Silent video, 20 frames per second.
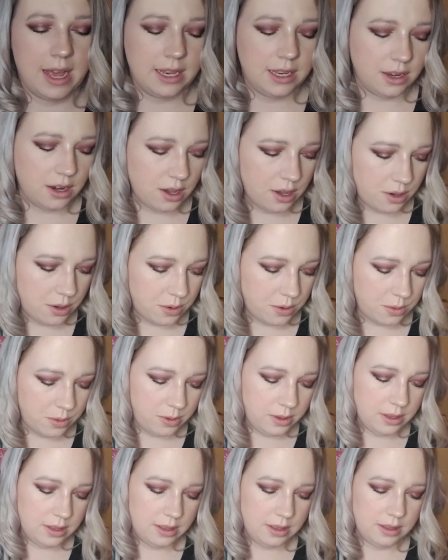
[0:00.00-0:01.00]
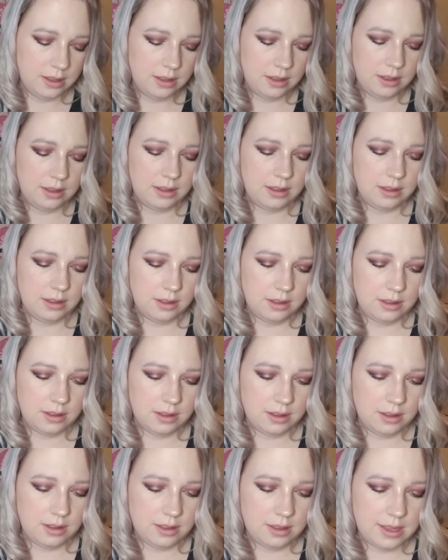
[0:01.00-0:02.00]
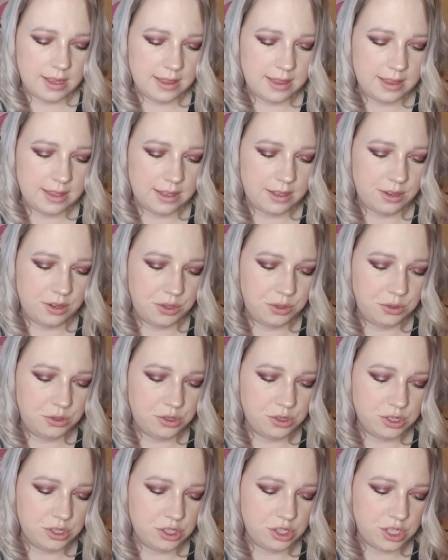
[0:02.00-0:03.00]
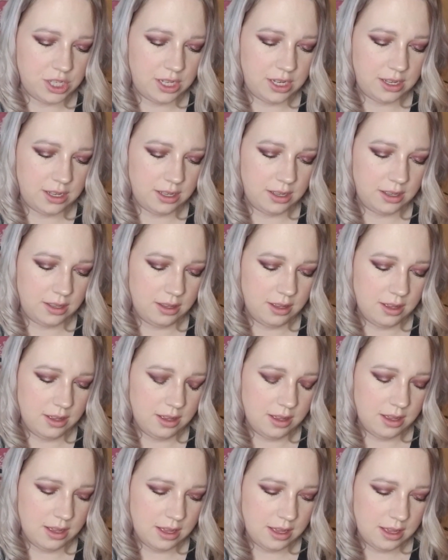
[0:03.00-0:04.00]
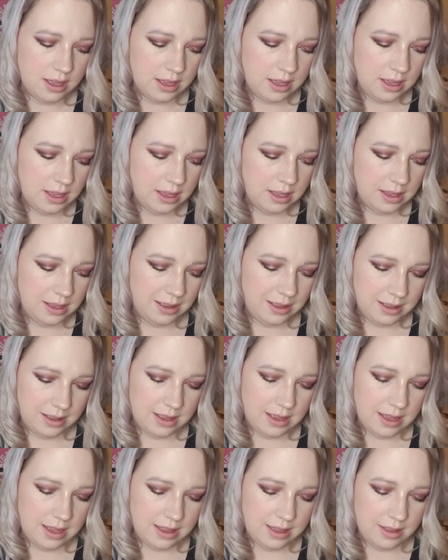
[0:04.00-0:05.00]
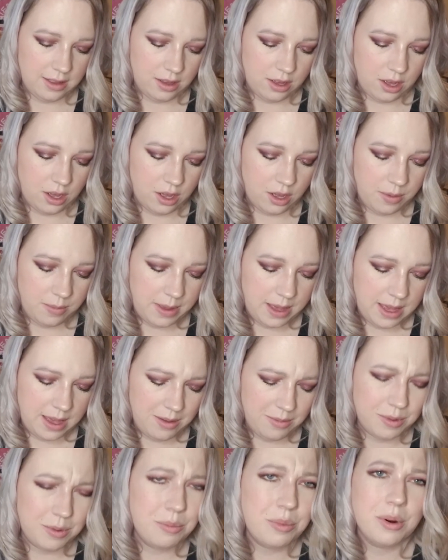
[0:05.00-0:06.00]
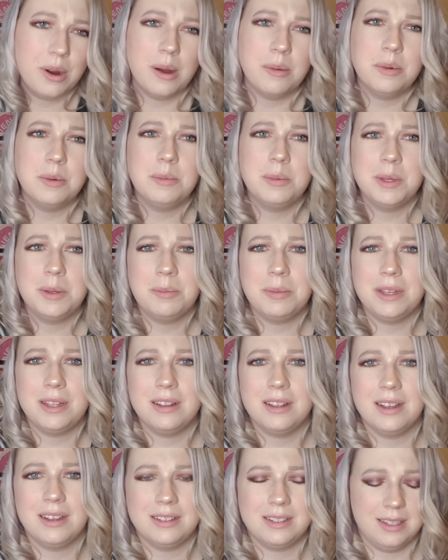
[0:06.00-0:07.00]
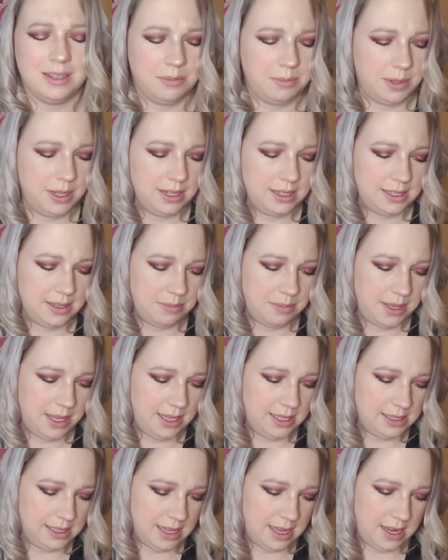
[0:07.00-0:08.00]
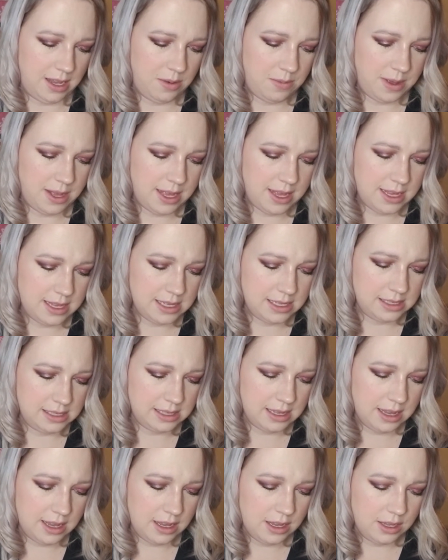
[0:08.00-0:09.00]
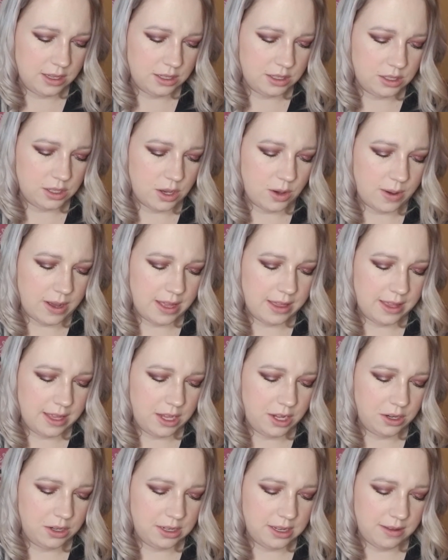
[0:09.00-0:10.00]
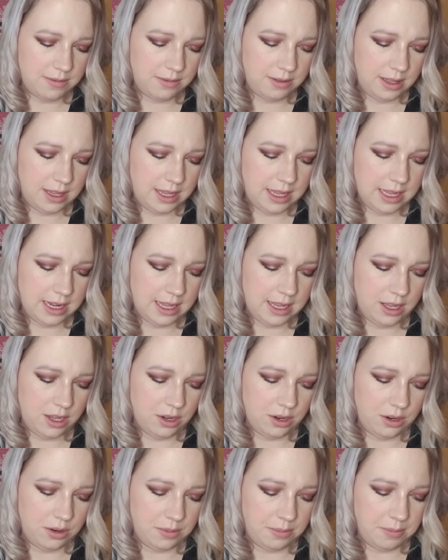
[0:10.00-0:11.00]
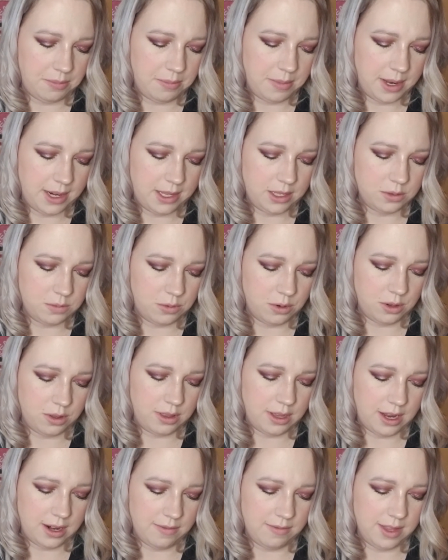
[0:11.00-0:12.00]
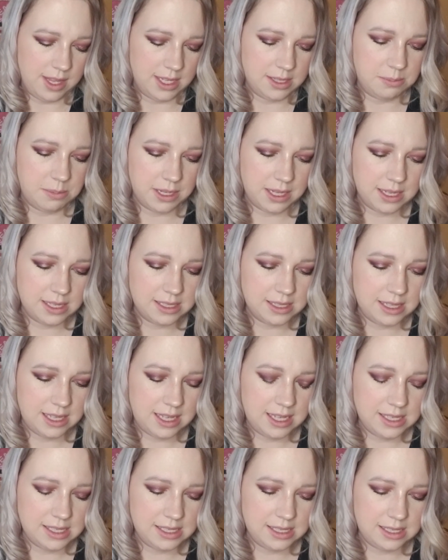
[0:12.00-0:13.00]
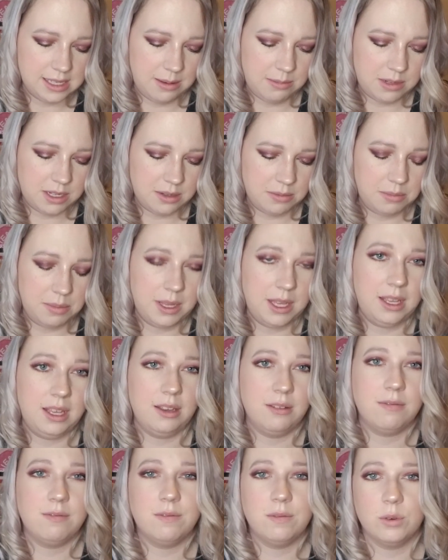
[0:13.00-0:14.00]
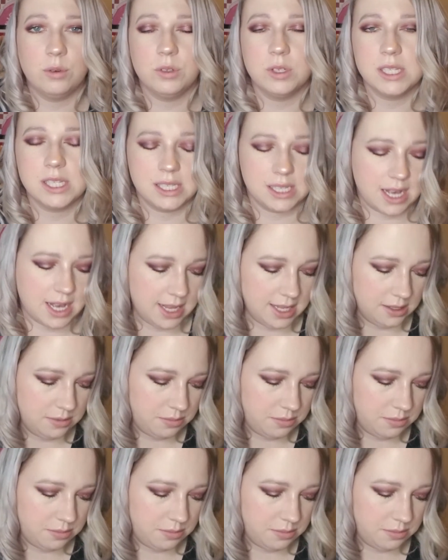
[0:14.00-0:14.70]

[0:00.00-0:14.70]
know that the Neutrogena and the Almay would probably be like 10 bucks a piece anyways. So I think you're definitely getting your money's worth out of this because these seem to be full-size